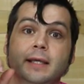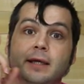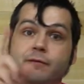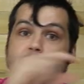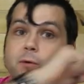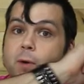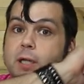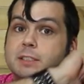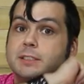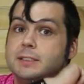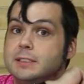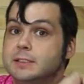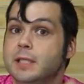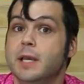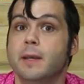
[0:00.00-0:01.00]
If you're watching
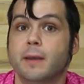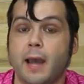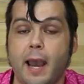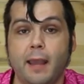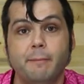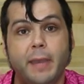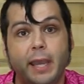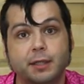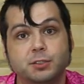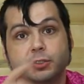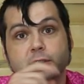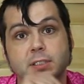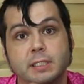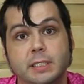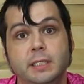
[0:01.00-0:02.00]
this, I'm
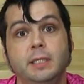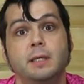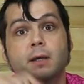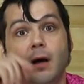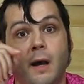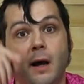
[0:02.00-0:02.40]
actually